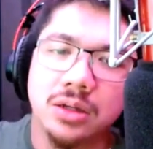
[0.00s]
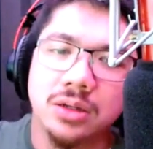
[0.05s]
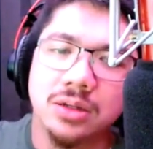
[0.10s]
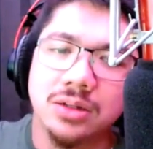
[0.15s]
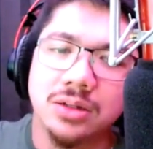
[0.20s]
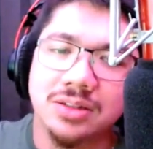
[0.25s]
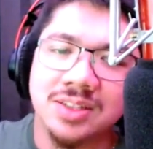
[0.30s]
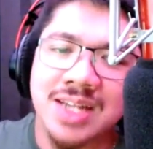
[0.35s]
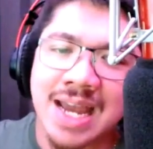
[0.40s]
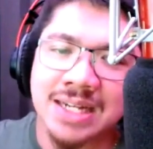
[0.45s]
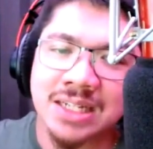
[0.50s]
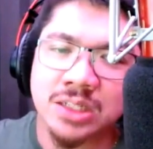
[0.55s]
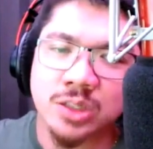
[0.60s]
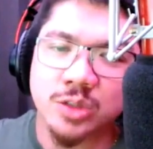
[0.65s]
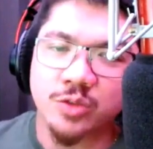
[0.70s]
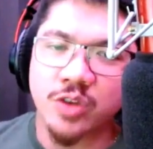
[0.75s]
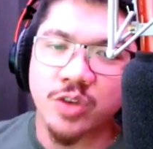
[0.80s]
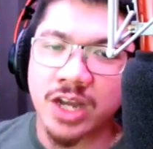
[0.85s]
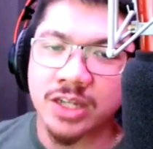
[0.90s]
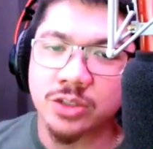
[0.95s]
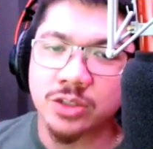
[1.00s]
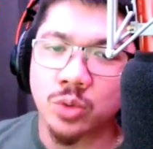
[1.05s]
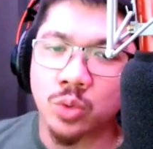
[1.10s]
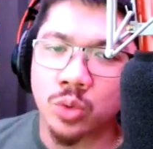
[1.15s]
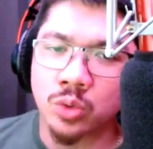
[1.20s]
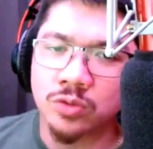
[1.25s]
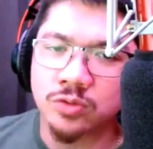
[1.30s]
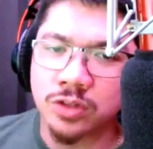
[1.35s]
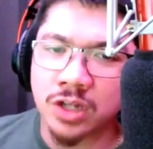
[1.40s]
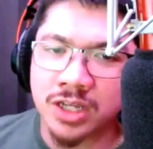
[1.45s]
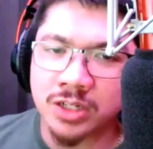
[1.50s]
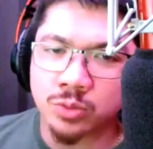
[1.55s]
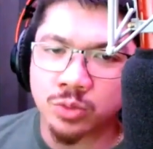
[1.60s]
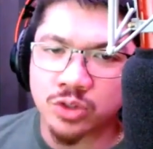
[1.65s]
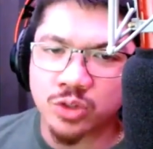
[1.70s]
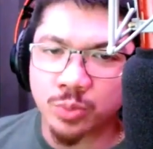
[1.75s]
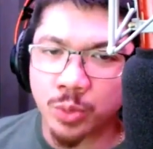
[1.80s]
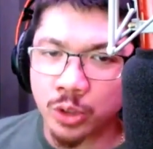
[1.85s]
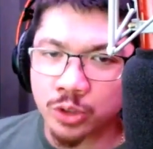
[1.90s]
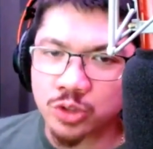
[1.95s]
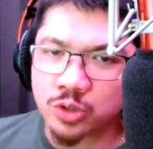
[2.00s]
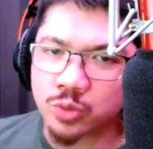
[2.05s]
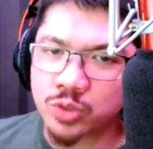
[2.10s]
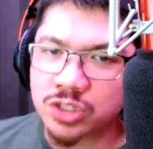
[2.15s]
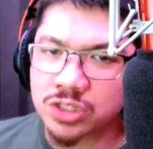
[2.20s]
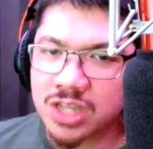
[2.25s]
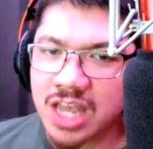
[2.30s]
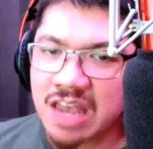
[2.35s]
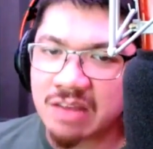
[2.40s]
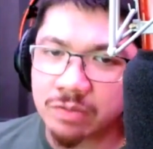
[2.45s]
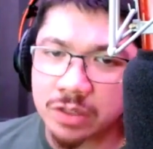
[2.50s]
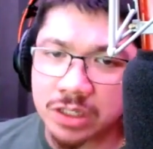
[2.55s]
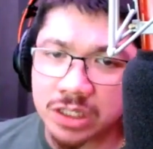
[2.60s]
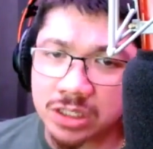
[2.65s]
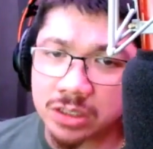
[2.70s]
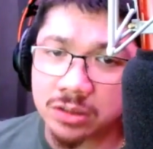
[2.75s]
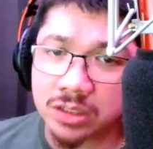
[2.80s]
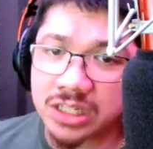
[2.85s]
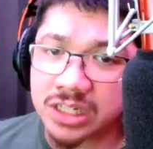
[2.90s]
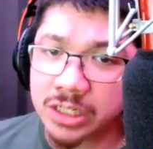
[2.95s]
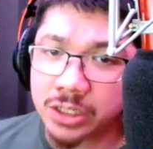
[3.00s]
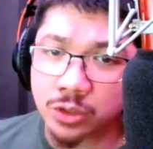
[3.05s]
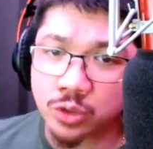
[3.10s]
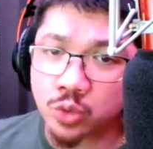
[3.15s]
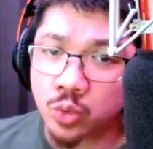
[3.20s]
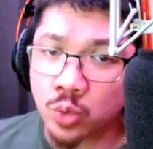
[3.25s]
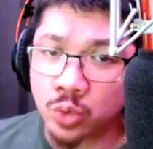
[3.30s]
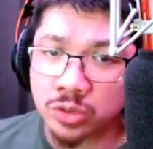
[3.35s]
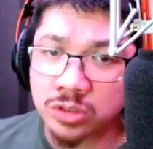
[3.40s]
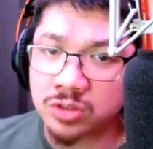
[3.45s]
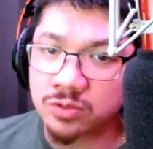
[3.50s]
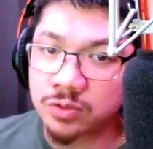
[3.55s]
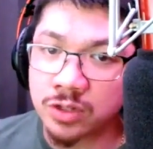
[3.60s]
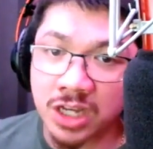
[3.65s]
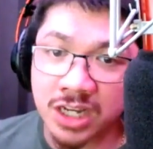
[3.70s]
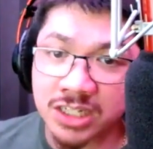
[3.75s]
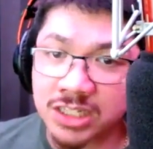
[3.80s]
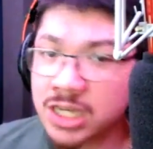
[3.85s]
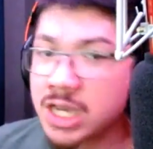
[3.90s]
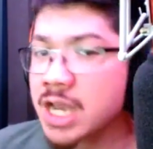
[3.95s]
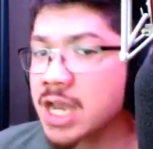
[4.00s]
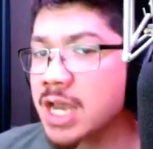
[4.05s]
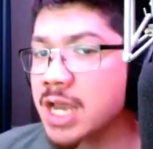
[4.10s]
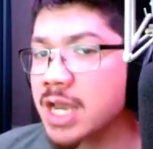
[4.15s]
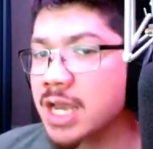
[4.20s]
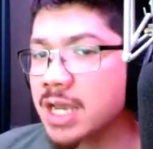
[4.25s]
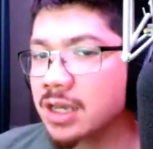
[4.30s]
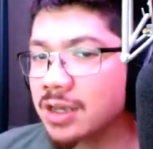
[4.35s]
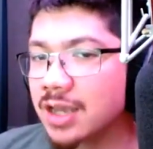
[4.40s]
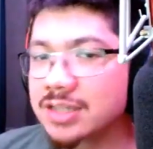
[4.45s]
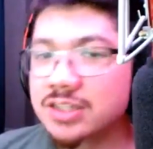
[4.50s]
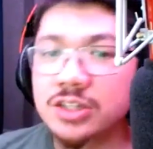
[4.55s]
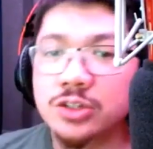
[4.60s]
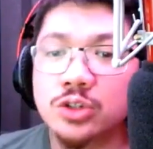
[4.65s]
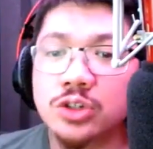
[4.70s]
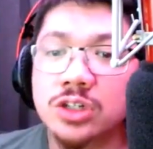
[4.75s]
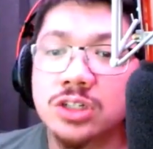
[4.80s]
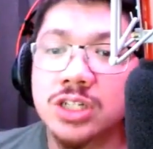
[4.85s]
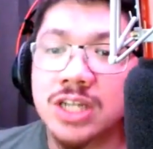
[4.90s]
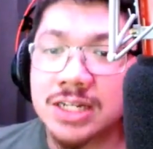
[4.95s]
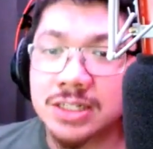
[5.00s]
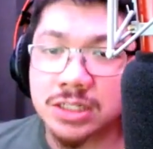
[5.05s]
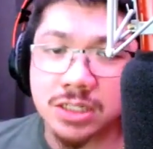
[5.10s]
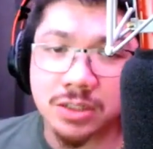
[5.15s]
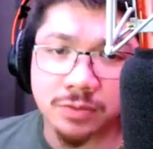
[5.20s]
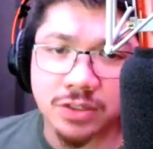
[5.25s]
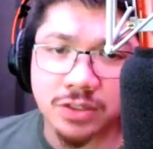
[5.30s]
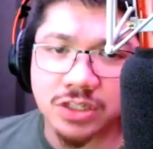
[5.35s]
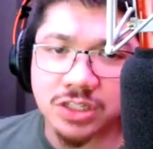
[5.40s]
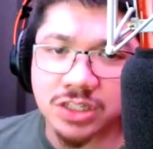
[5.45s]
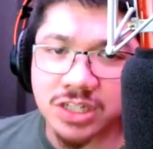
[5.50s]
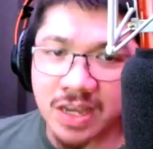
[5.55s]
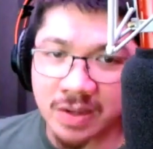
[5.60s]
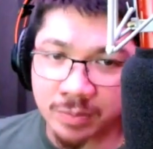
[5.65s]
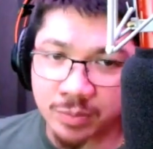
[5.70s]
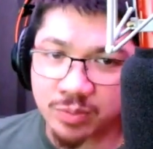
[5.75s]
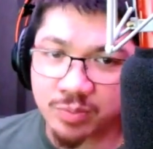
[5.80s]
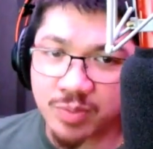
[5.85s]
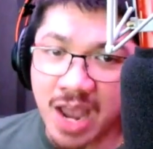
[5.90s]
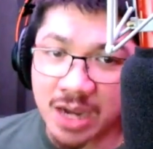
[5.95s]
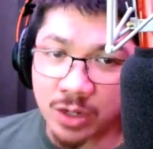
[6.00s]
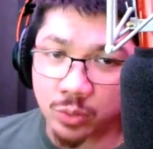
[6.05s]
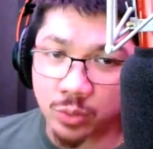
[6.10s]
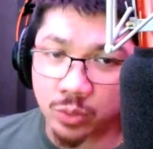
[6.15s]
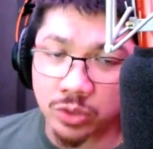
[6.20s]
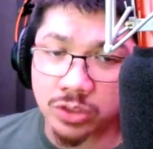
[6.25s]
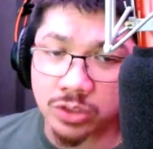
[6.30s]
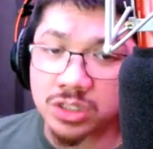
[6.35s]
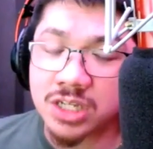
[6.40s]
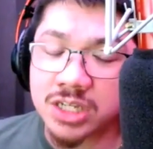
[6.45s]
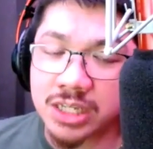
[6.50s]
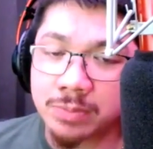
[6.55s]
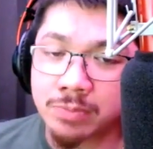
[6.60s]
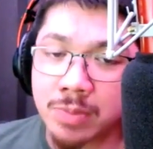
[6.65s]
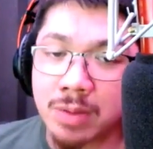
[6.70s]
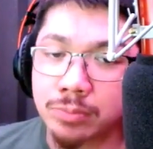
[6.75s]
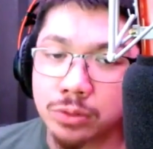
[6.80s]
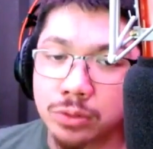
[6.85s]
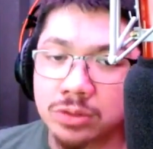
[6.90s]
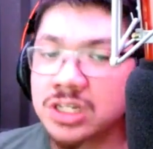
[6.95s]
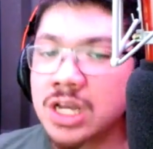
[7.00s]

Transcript: Danny's fight-or-flight response was heavily leaning towards flight. As he took a tentative step backward, he mumbled,